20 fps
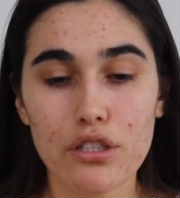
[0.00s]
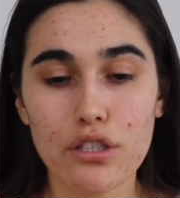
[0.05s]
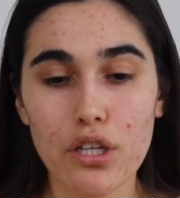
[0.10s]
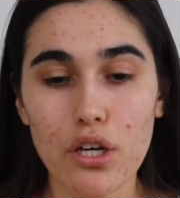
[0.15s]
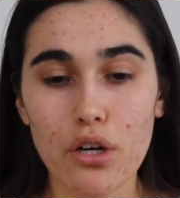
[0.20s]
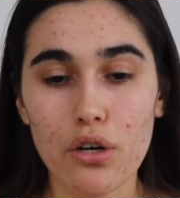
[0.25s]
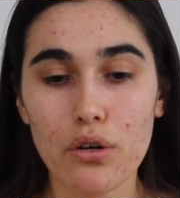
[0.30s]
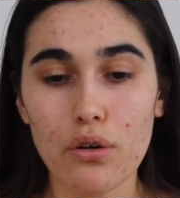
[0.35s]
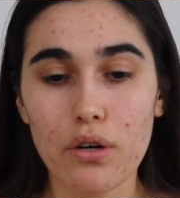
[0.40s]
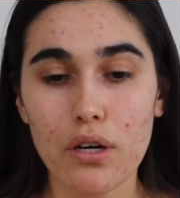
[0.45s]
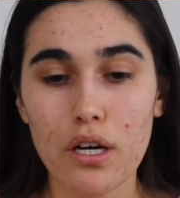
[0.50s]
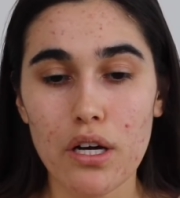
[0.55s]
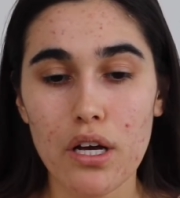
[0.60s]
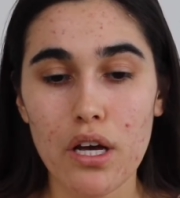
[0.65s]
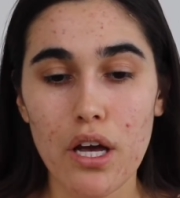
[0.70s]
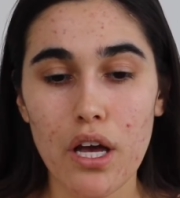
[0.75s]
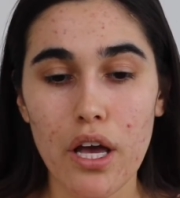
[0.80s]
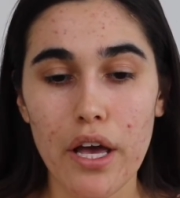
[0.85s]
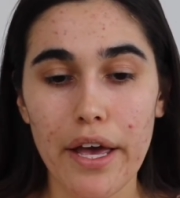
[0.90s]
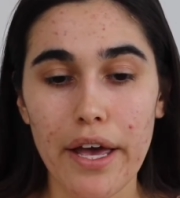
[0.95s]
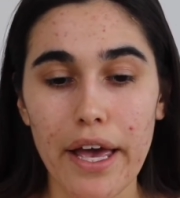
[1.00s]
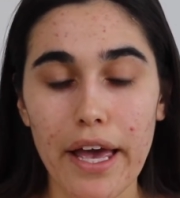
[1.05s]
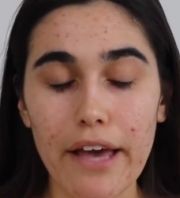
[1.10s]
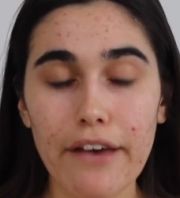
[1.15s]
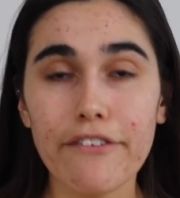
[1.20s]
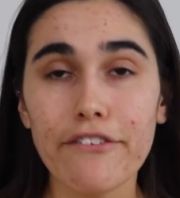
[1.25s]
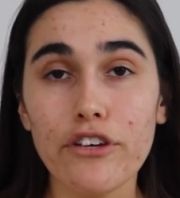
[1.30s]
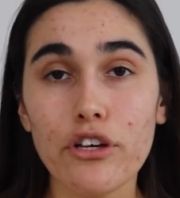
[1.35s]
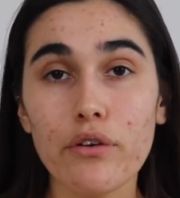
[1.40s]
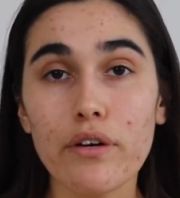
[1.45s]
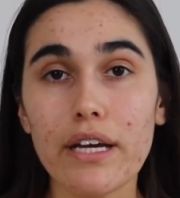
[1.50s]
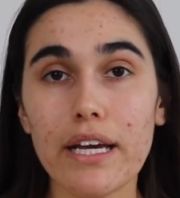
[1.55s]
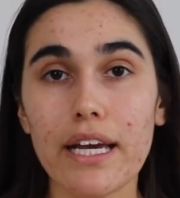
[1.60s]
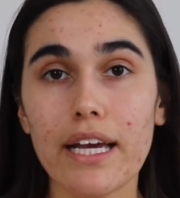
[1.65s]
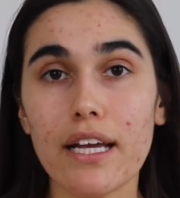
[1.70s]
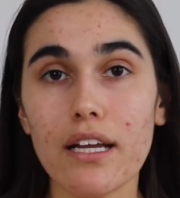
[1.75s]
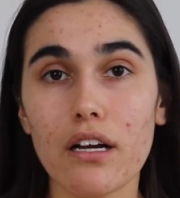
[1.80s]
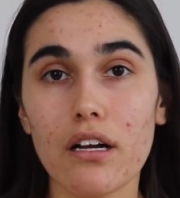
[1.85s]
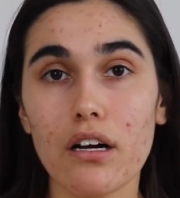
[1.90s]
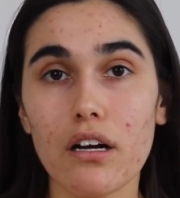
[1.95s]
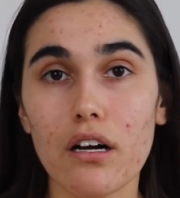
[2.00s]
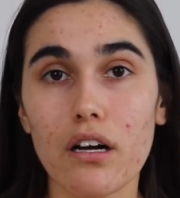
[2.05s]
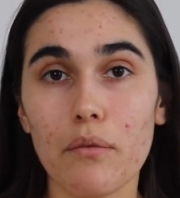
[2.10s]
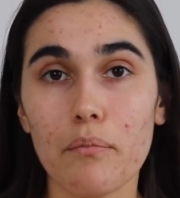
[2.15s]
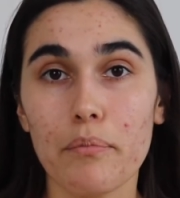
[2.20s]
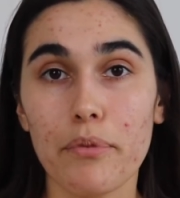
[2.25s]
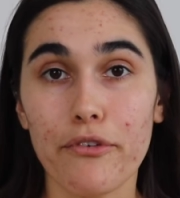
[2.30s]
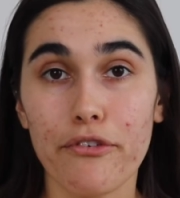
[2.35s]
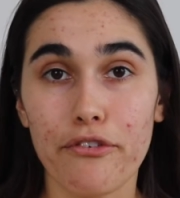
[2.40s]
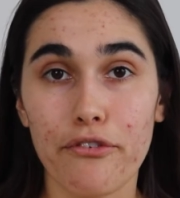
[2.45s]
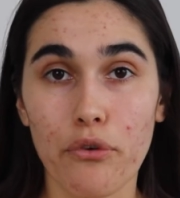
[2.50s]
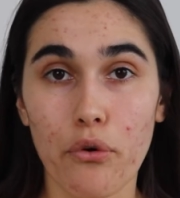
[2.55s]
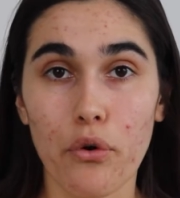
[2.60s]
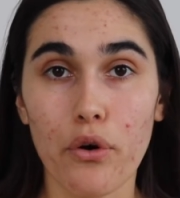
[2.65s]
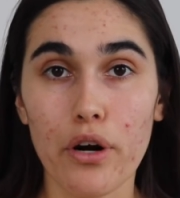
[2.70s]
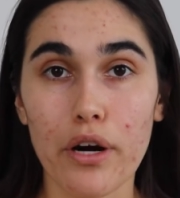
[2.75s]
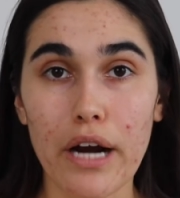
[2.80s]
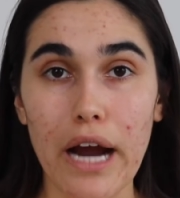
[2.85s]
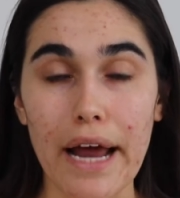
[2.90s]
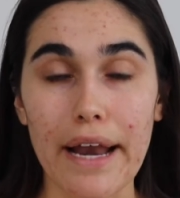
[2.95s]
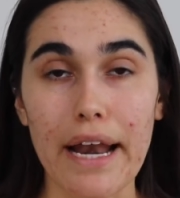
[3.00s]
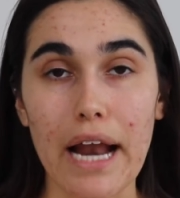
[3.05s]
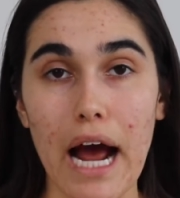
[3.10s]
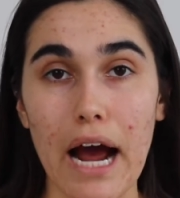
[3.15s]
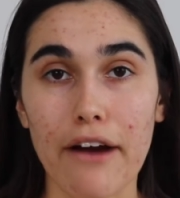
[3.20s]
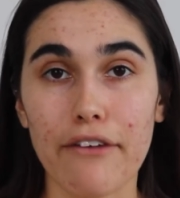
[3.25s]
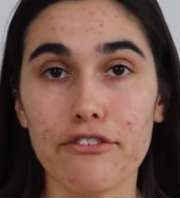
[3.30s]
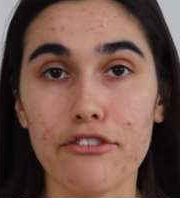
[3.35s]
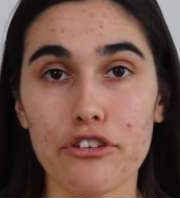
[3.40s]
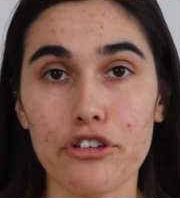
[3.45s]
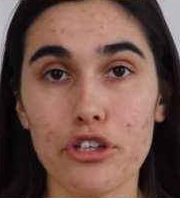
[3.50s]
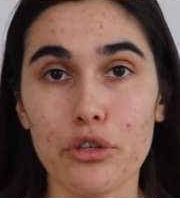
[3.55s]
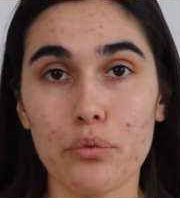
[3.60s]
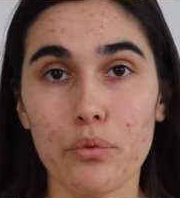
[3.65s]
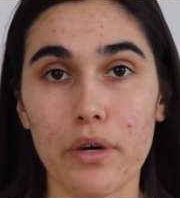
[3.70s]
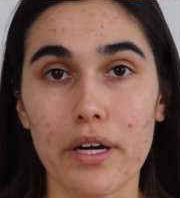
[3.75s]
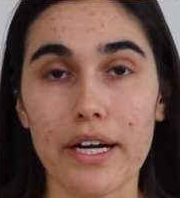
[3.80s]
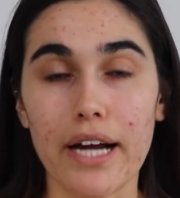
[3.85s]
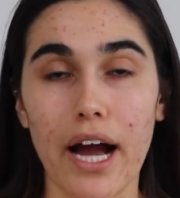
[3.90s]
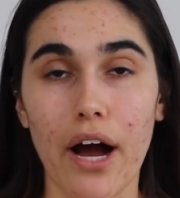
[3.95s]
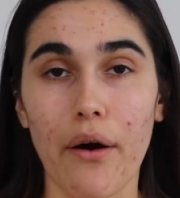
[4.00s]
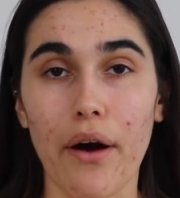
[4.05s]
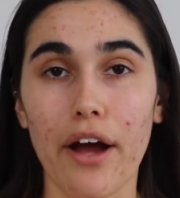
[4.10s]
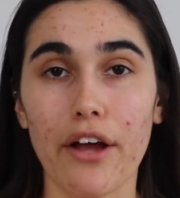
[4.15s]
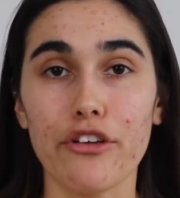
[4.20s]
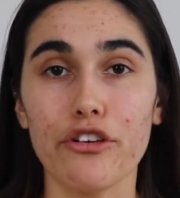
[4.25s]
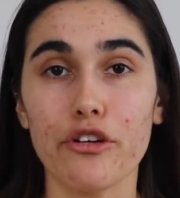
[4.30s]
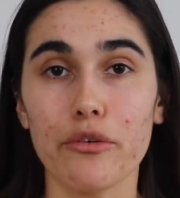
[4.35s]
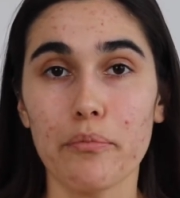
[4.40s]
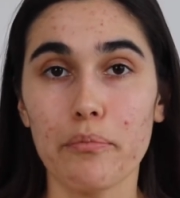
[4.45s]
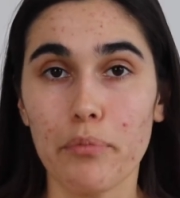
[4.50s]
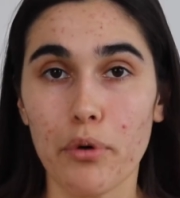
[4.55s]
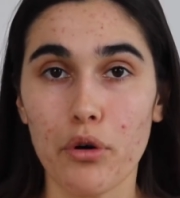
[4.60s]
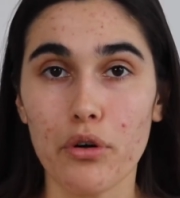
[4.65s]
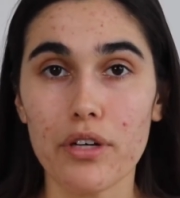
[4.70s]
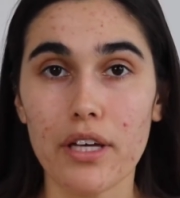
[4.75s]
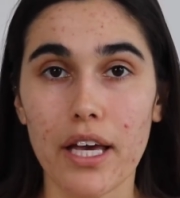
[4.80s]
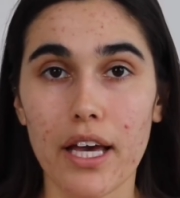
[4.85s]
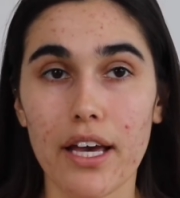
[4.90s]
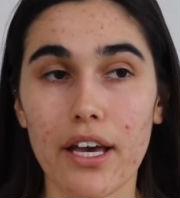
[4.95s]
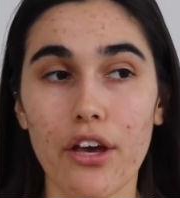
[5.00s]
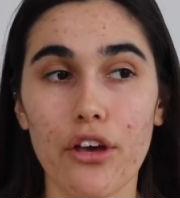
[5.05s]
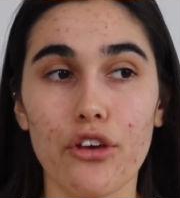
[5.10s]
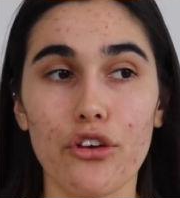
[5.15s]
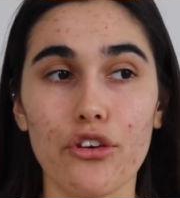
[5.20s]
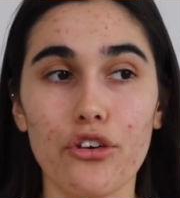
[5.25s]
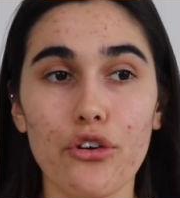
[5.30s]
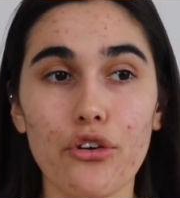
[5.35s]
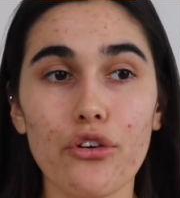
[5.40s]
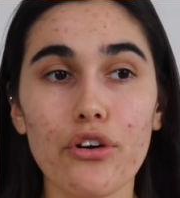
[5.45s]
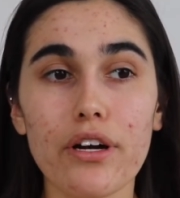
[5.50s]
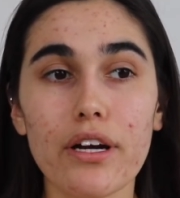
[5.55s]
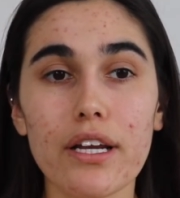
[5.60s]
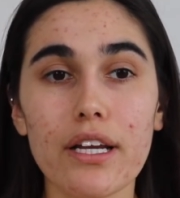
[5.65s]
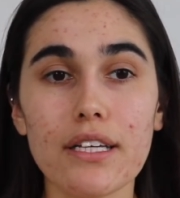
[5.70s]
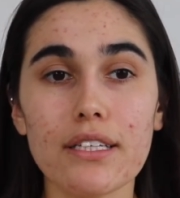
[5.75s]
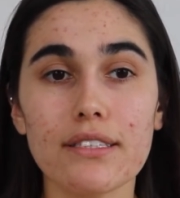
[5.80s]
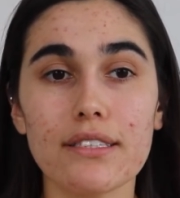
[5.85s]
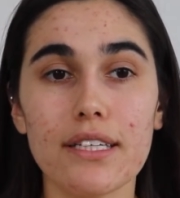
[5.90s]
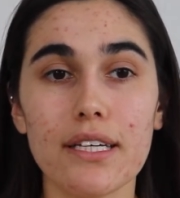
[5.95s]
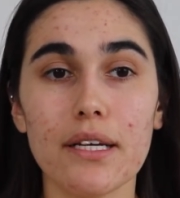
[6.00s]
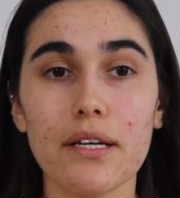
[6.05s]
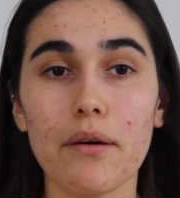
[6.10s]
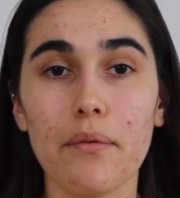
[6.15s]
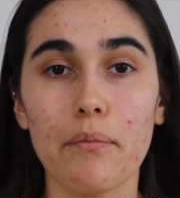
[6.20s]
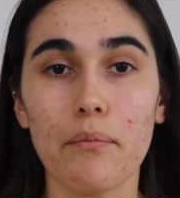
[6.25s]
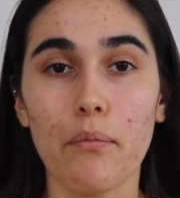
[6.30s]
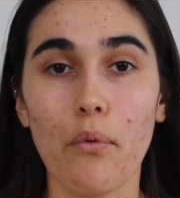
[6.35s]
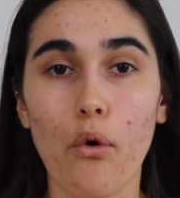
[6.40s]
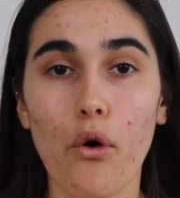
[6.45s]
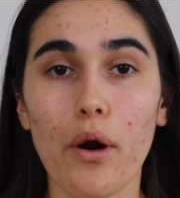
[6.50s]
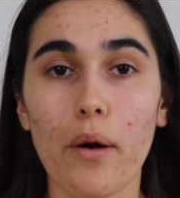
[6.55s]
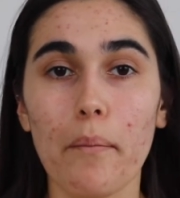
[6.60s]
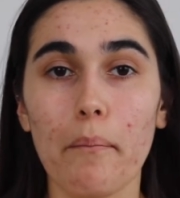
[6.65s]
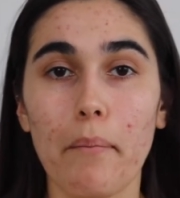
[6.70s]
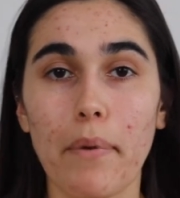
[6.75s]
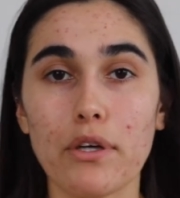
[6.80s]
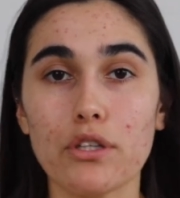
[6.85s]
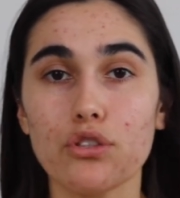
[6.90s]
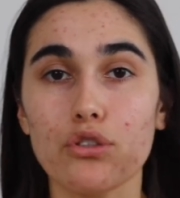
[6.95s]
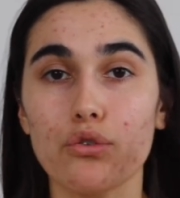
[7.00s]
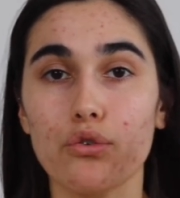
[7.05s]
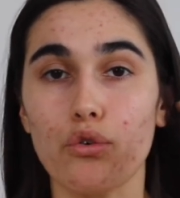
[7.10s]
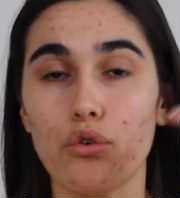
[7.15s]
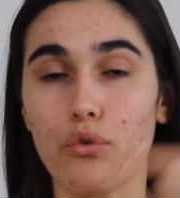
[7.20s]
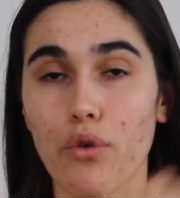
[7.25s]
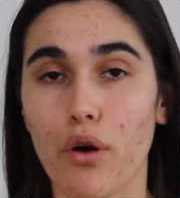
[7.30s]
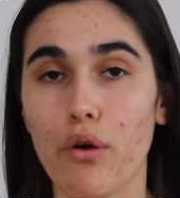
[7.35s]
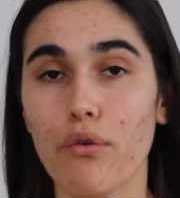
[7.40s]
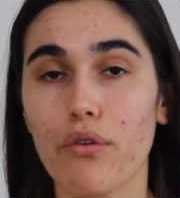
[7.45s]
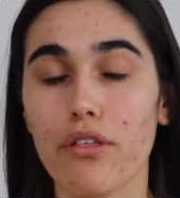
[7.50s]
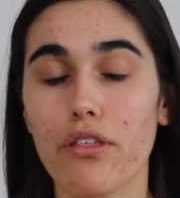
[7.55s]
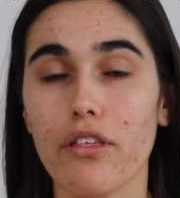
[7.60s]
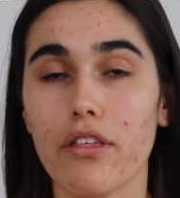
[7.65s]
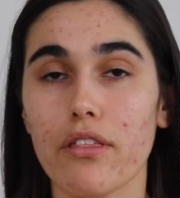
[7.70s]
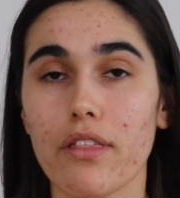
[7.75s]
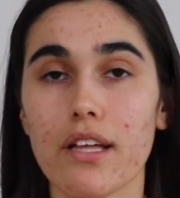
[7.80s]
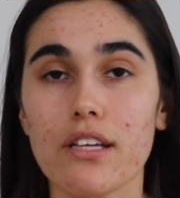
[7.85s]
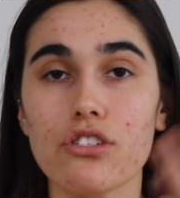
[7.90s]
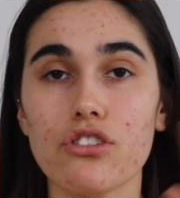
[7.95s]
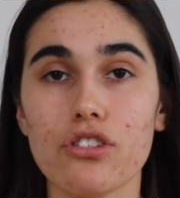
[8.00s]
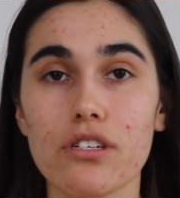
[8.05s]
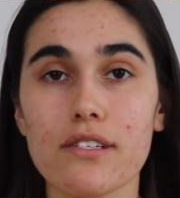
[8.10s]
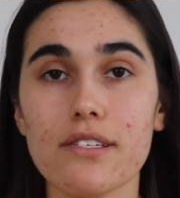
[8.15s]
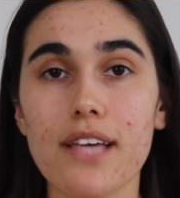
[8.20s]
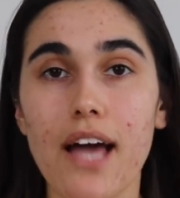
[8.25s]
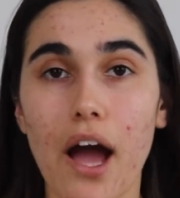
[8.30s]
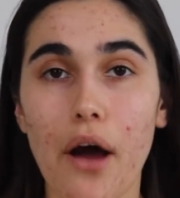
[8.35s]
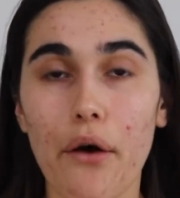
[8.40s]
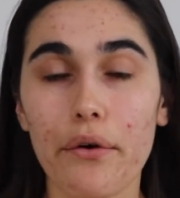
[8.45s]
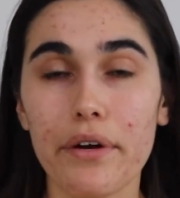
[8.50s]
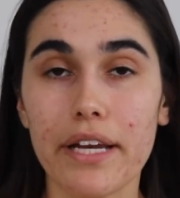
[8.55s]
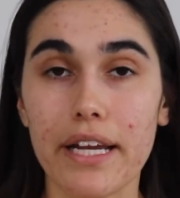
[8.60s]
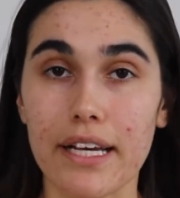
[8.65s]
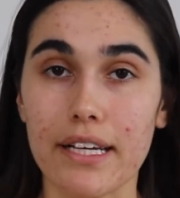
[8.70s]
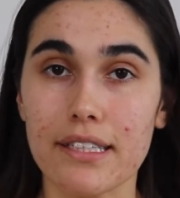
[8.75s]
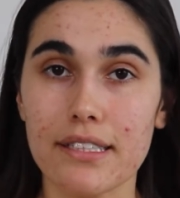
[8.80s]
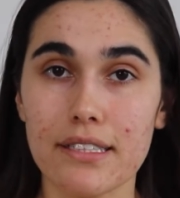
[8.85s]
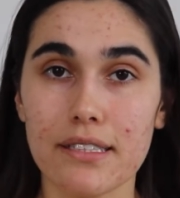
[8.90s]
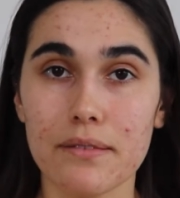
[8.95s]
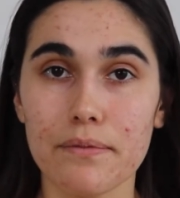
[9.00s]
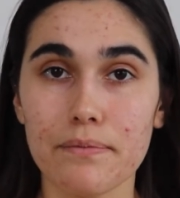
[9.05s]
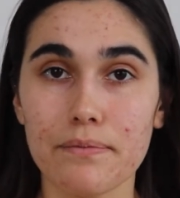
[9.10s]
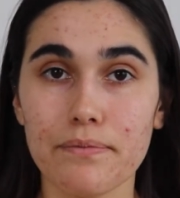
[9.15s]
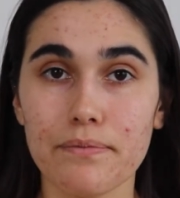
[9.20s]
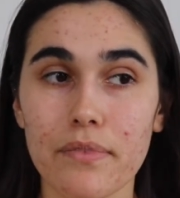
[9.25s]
So if you eat before and after you work out and you're bulking, you're gonna see more muscle growth. That's just how it is.